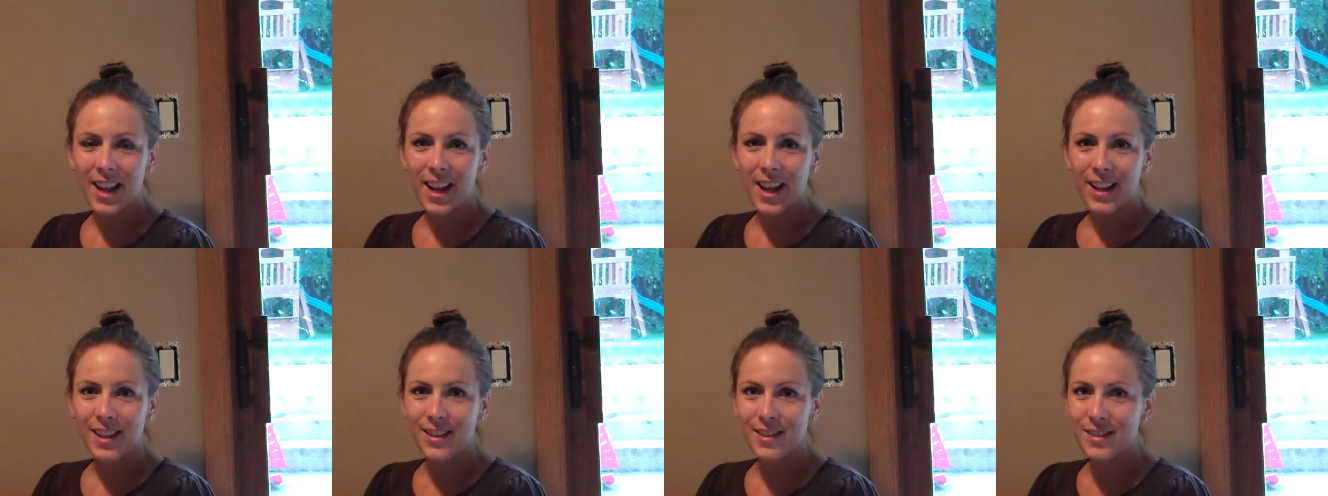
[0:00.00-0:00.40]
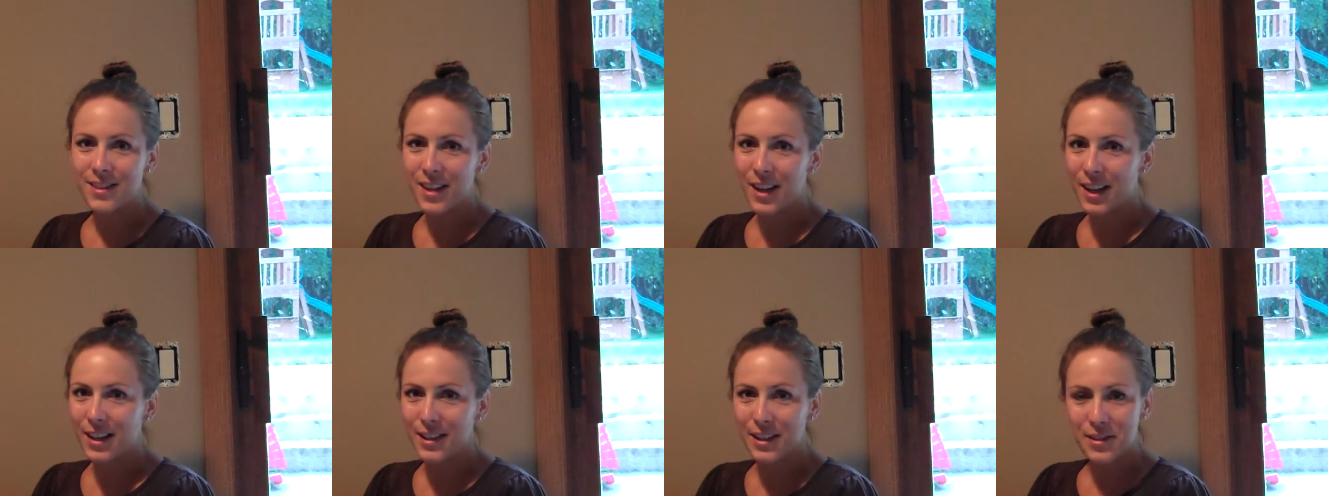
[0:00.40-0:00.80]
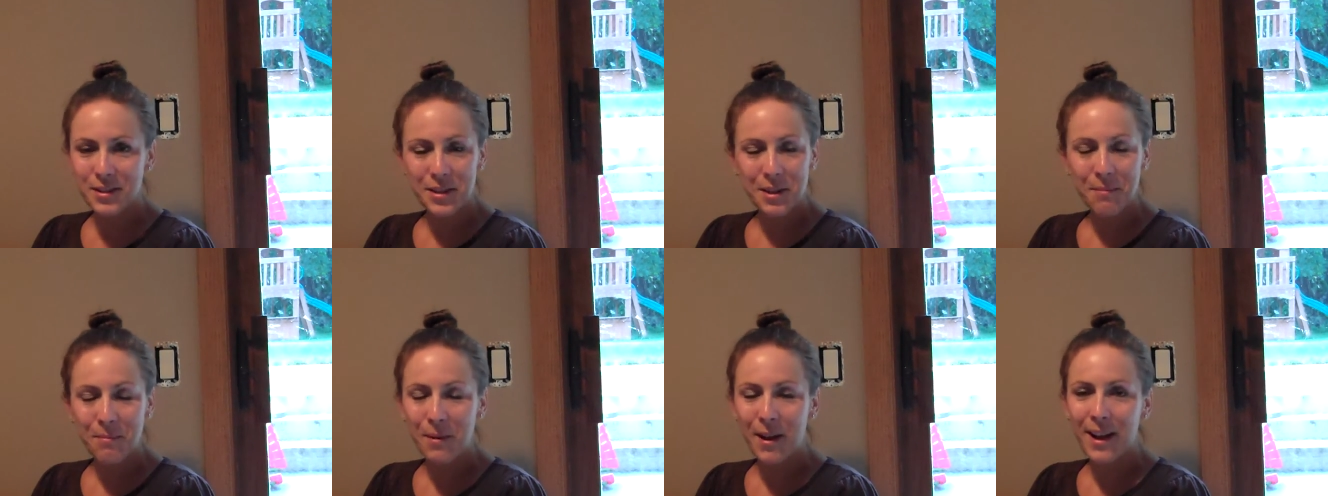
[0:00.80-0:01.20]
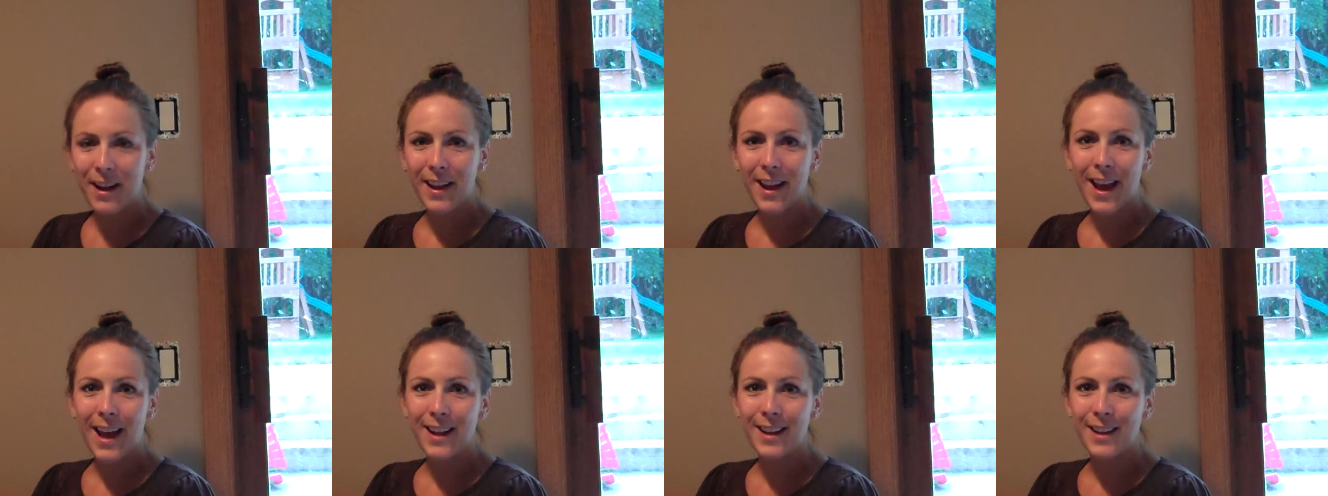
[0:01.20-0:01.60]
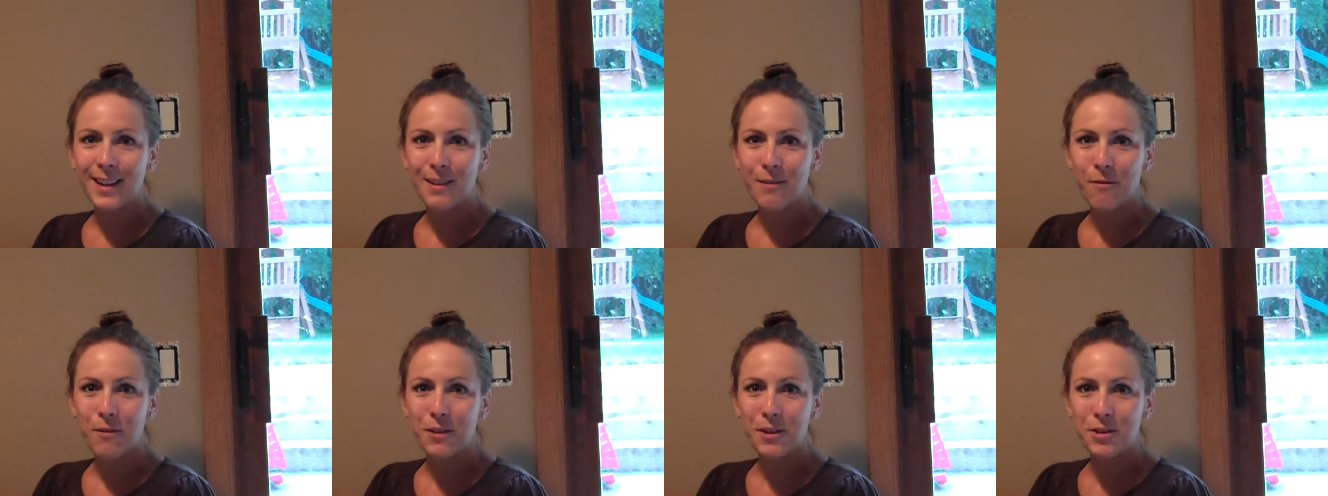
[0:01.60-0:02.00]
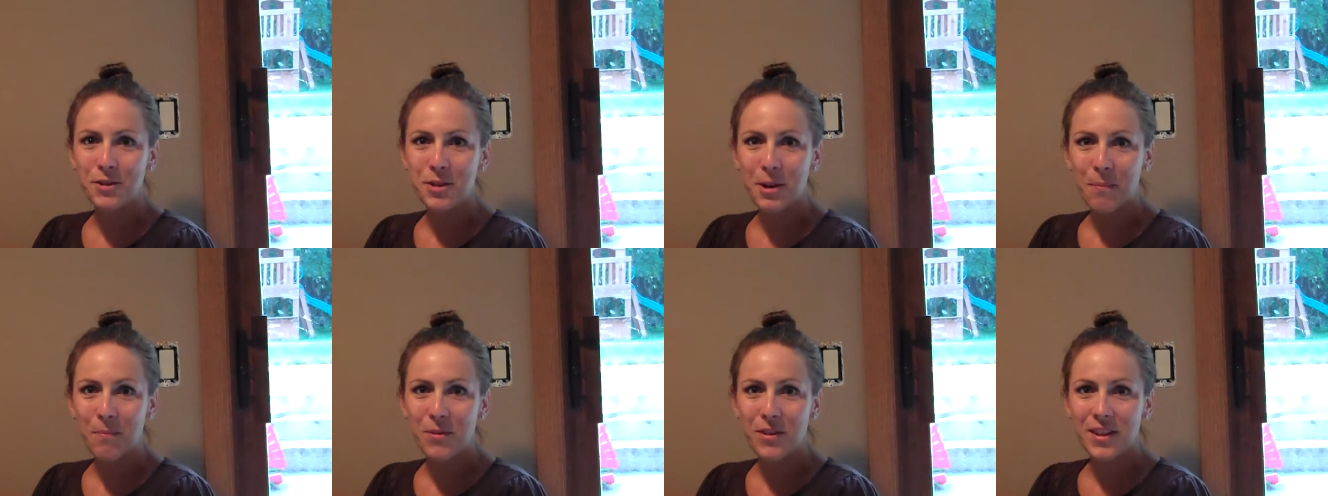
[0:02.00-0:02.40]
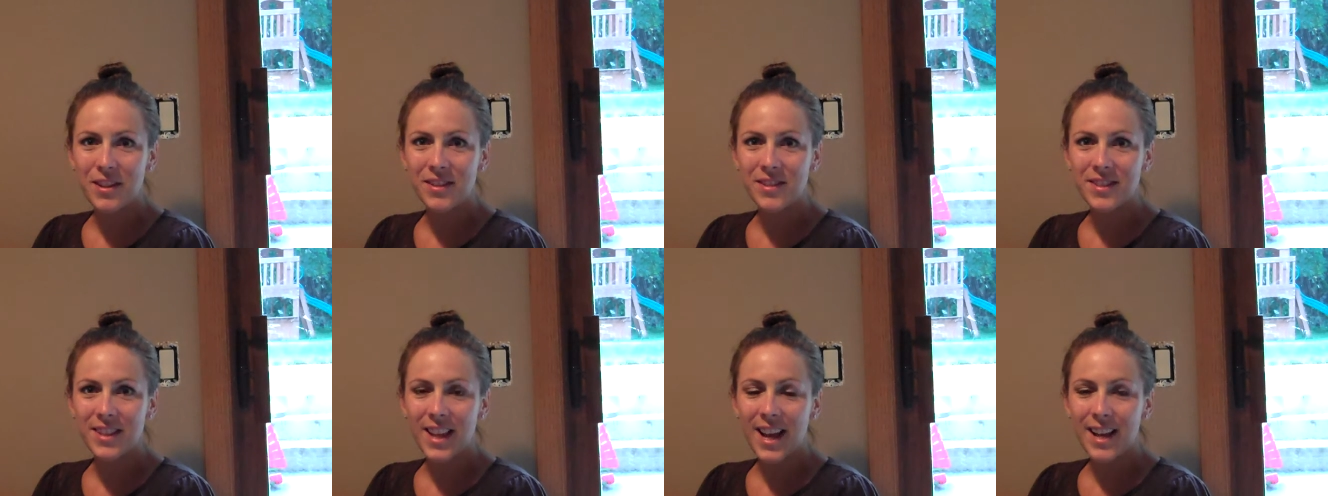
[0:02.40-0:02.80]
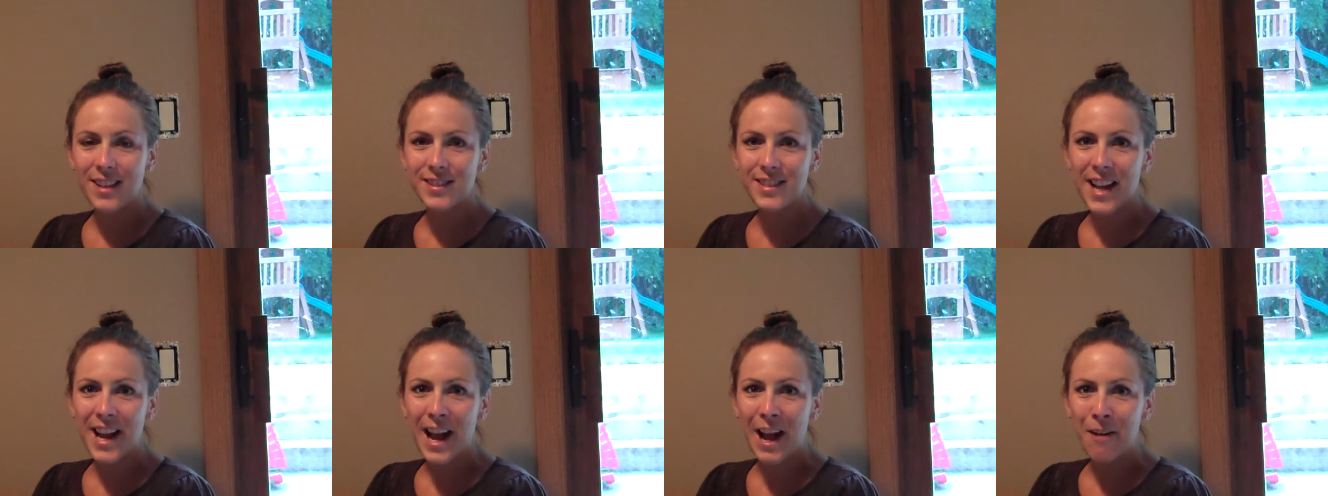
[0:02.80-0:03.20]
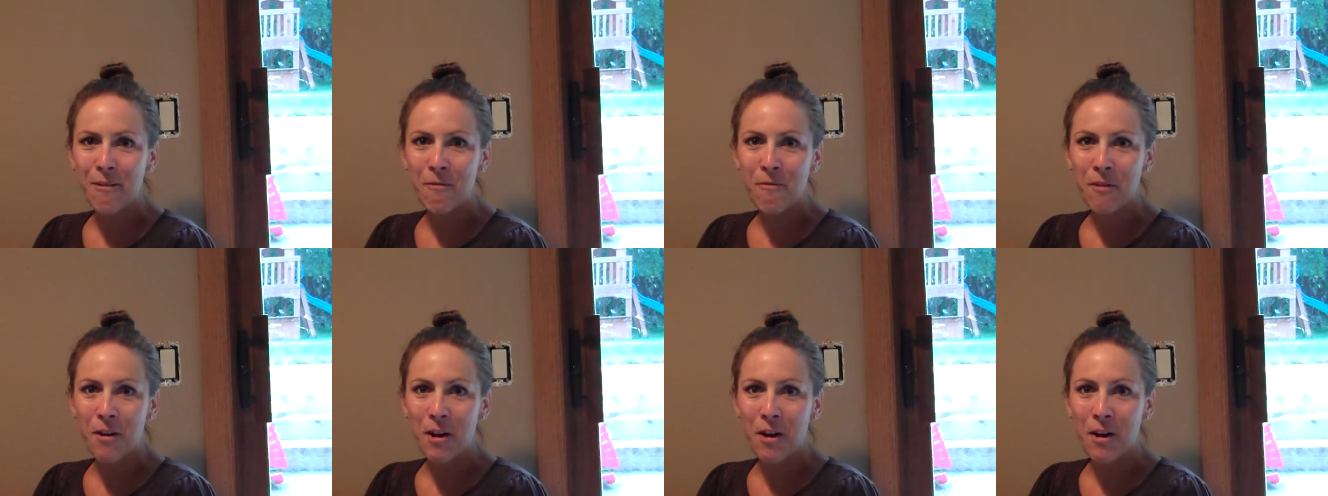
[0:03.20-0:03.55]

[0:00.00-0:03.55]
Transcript: and let's get back at it and finish up this last half